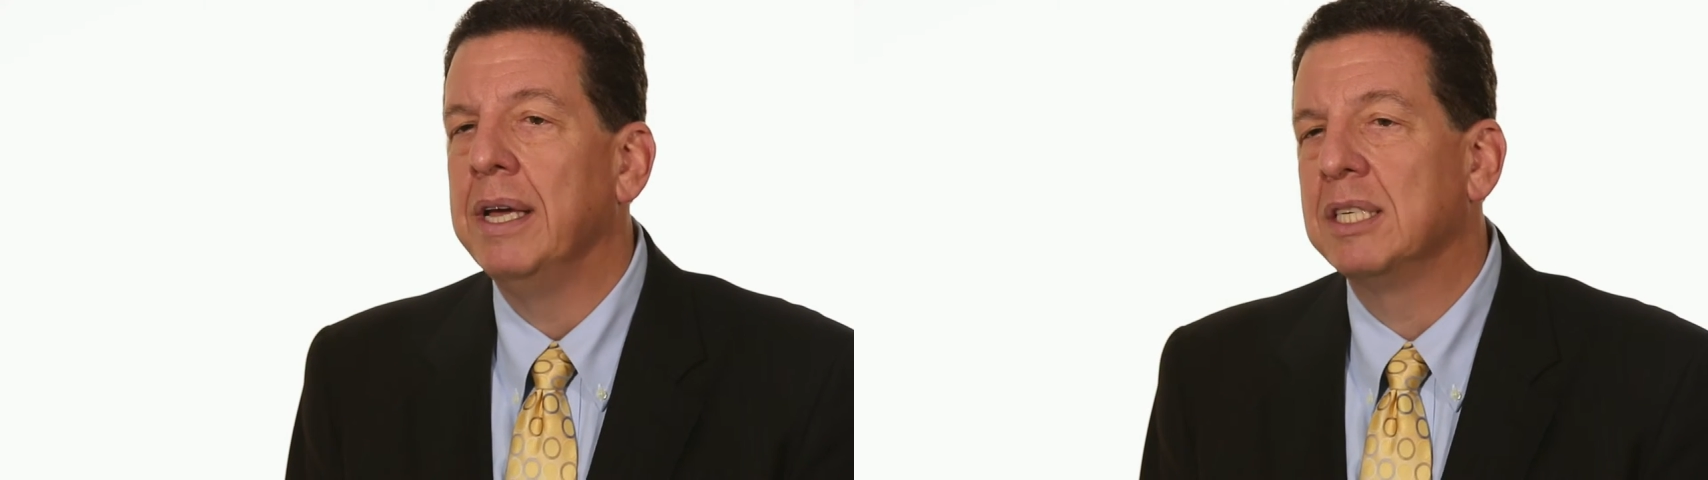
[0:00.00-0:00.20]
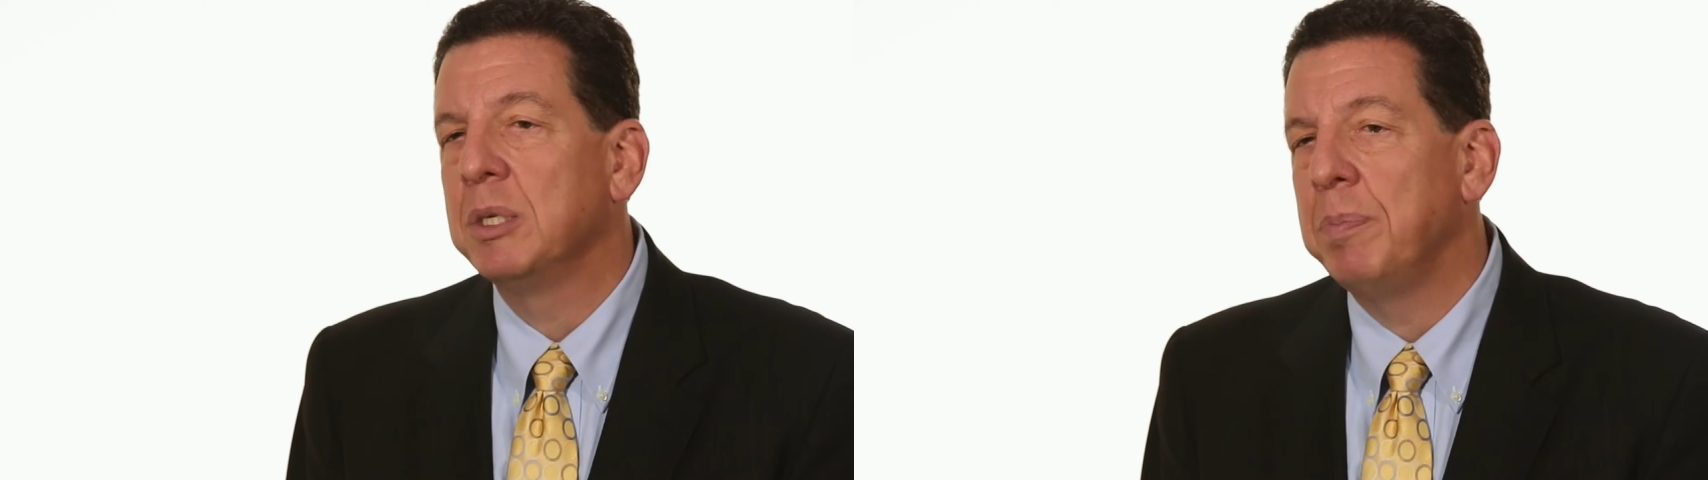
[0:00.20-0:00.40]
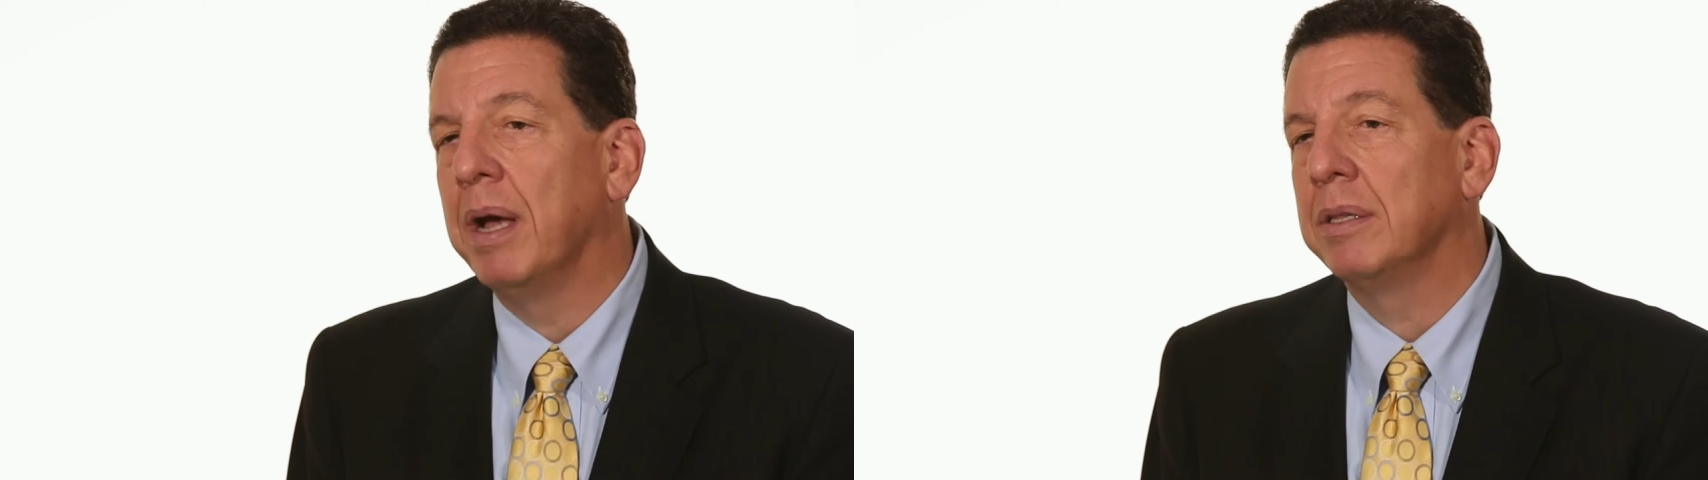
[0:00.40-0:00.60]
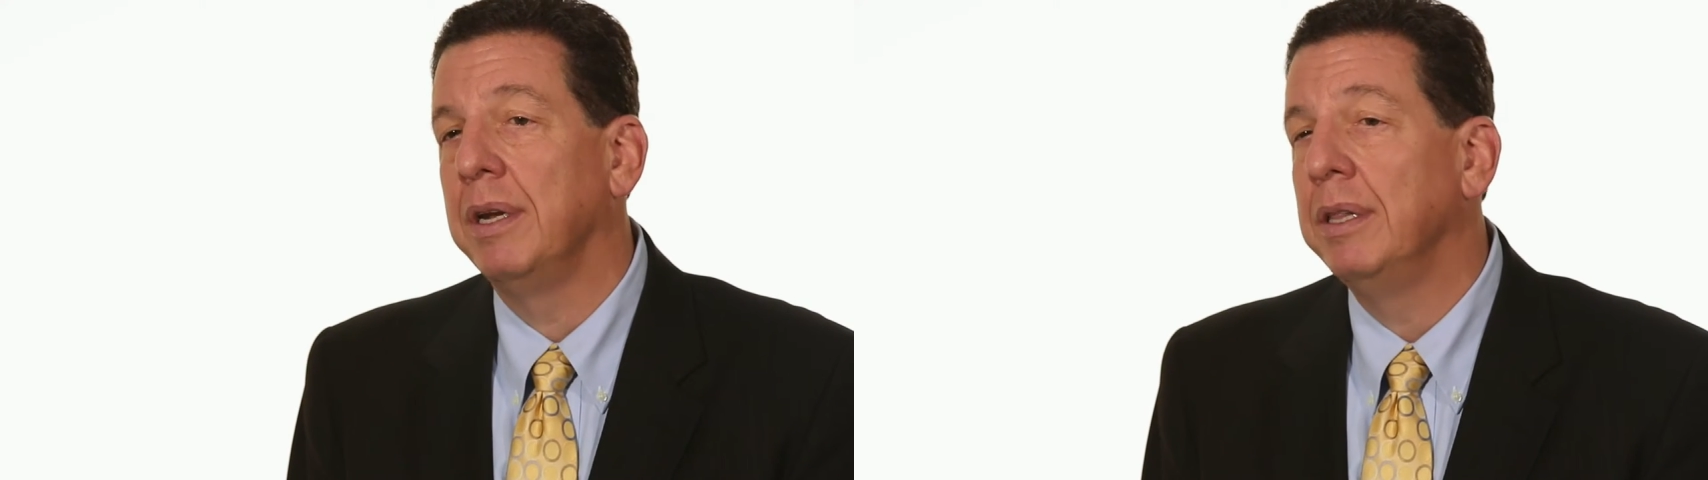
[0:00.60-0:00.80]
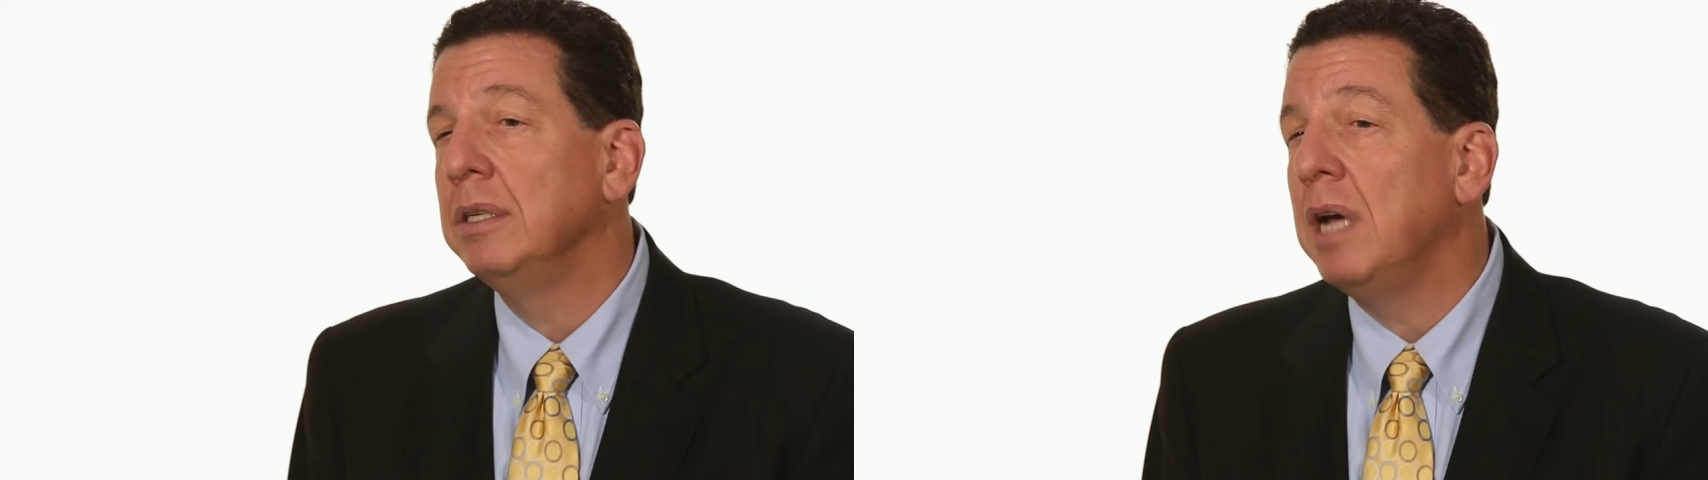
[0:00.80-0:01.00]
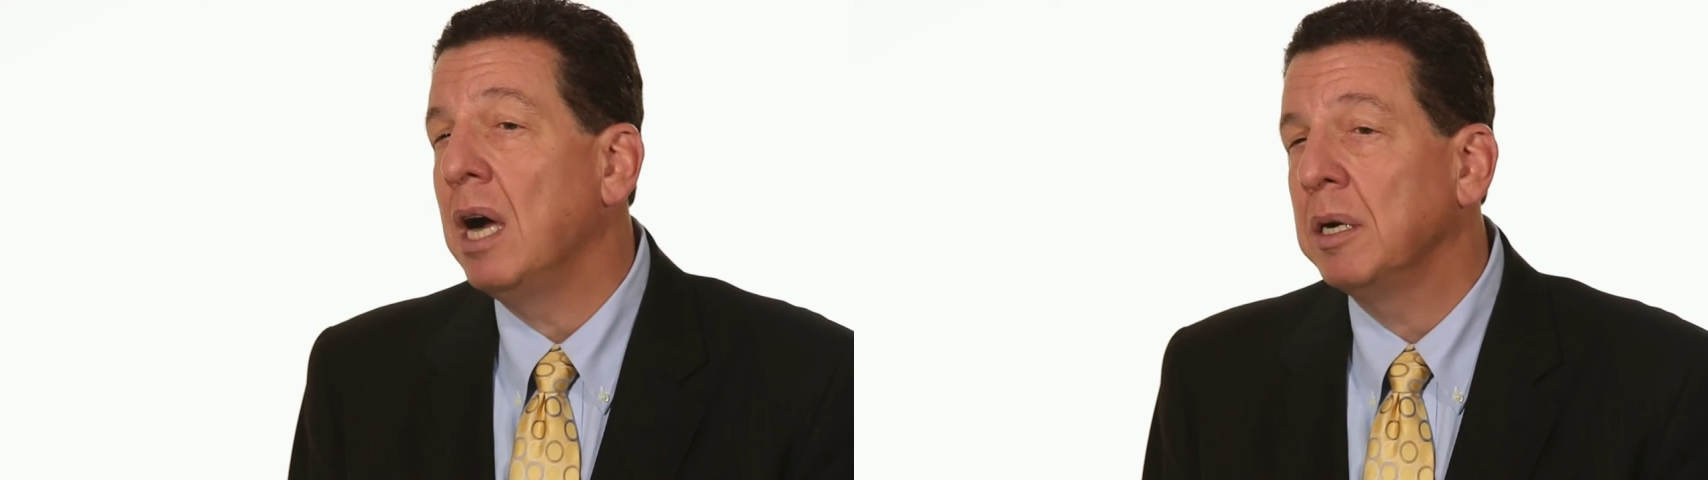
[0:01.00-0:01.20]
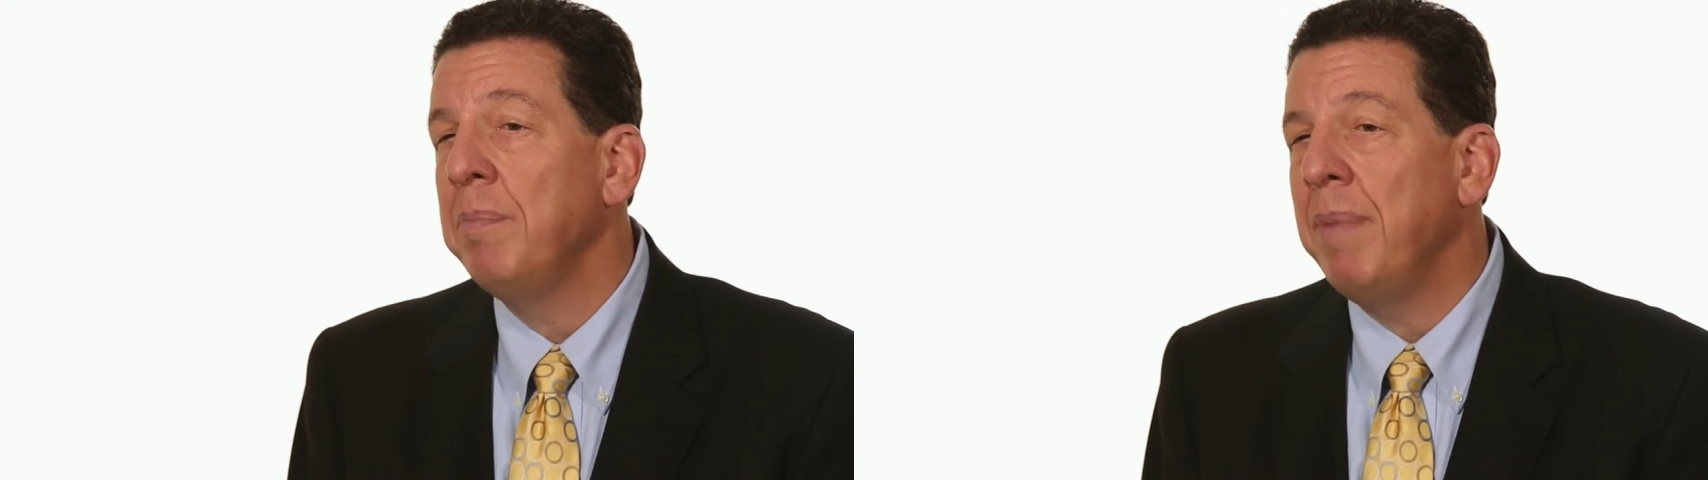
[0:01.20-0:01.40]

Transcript: expected, and the doctor